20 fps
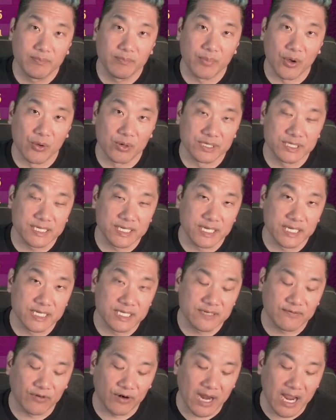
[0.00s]

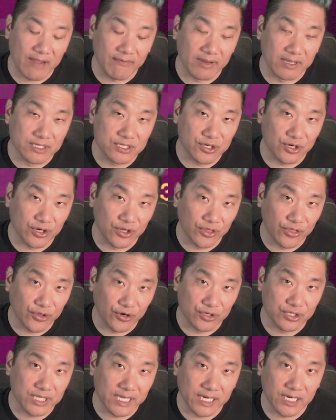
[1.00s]
bonuses for having certain
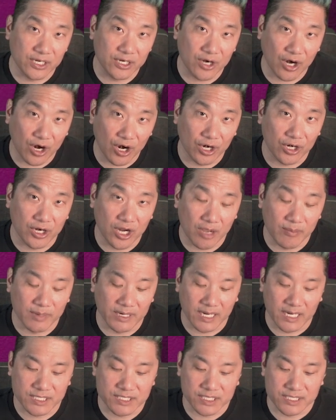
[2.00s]
13 card
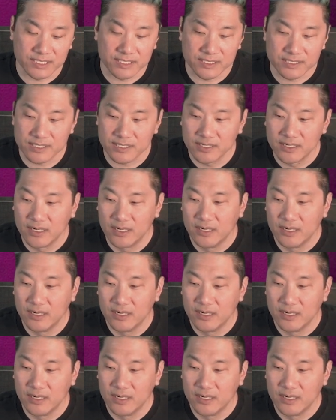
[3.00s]
combinations.